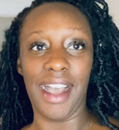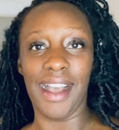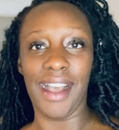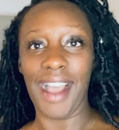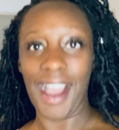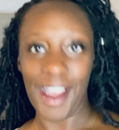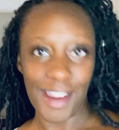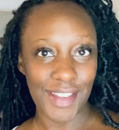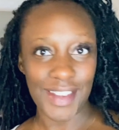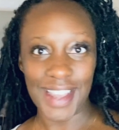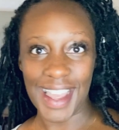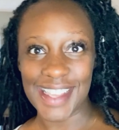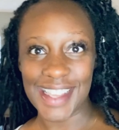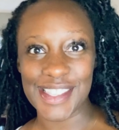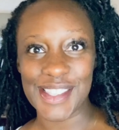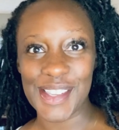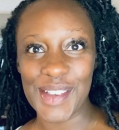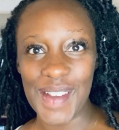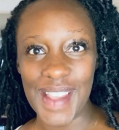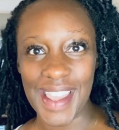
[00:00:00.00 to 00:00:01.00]
How are you guys
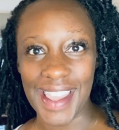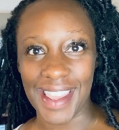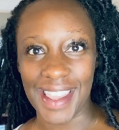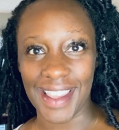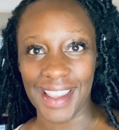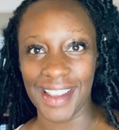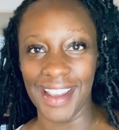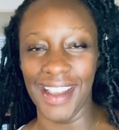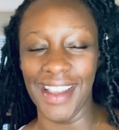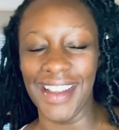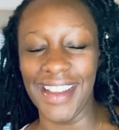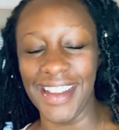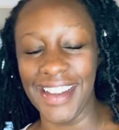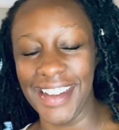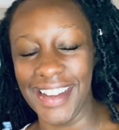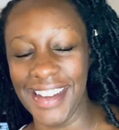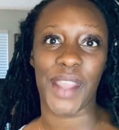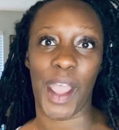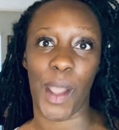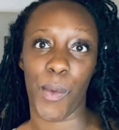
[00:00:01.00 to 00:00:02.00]
doing?
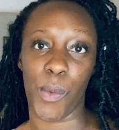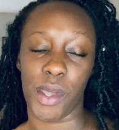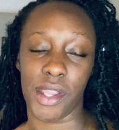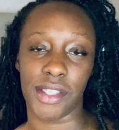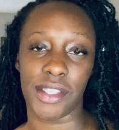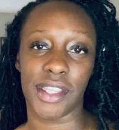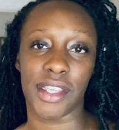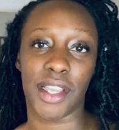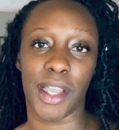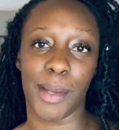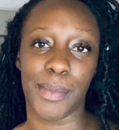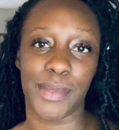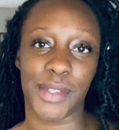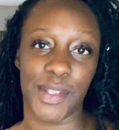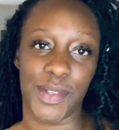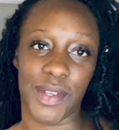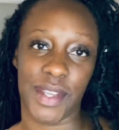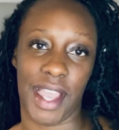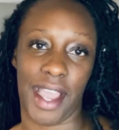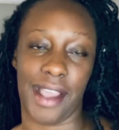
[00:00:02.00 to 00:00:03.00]
I wanted to come to
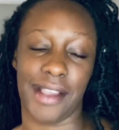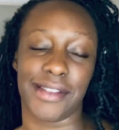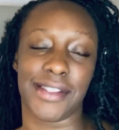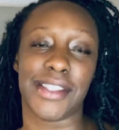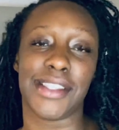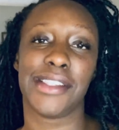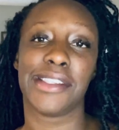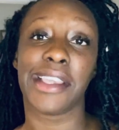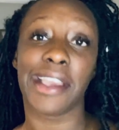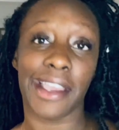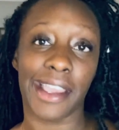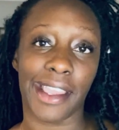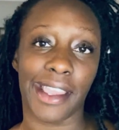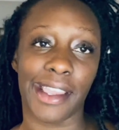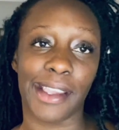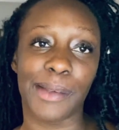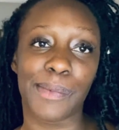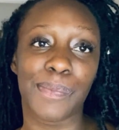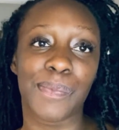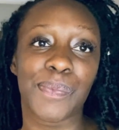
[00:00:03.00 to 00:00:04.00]
you guys
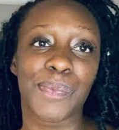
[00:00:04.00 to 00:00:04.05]
today